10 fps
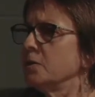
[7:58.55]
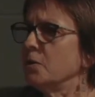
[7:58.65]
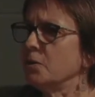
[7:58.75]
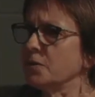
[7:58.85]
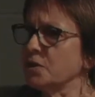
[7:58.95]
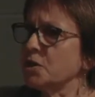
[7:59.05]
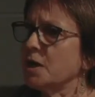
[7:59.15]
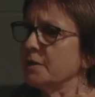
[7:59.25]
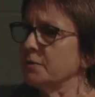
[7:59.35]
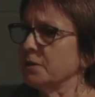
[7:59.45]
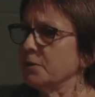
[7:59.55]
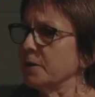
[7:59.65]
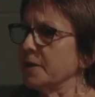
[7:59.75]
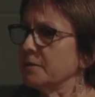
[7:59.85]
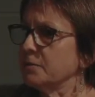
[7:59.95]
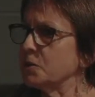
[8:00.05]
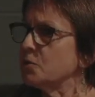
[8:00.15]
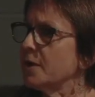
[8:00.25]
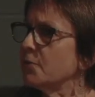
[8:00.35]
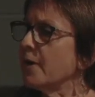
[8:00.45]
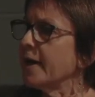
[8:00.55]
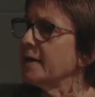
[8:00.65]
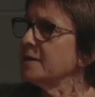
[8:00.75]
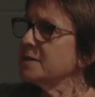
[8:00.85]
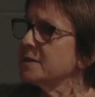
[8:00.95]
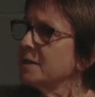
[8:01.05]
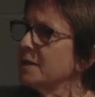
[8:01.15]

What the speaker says: or the child that we're trying to raise,